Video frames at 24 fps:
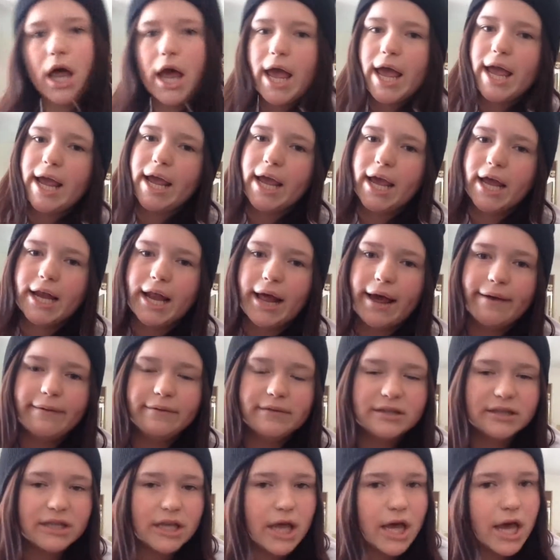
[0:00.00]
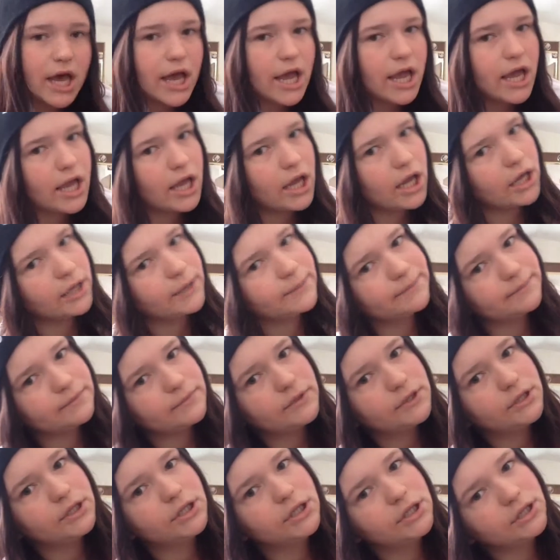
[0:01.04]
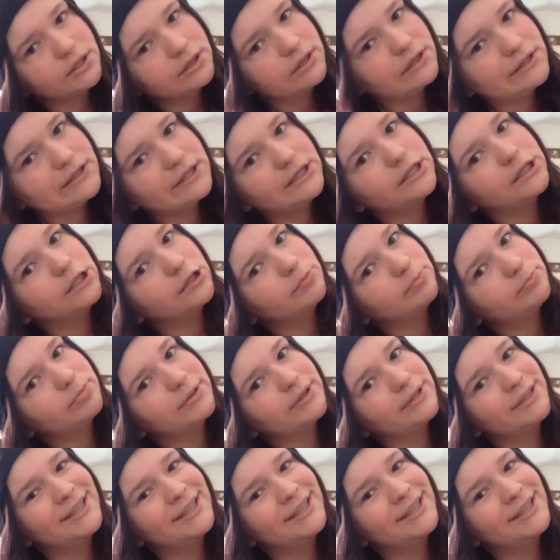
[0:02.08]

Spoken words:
and I was like, sup?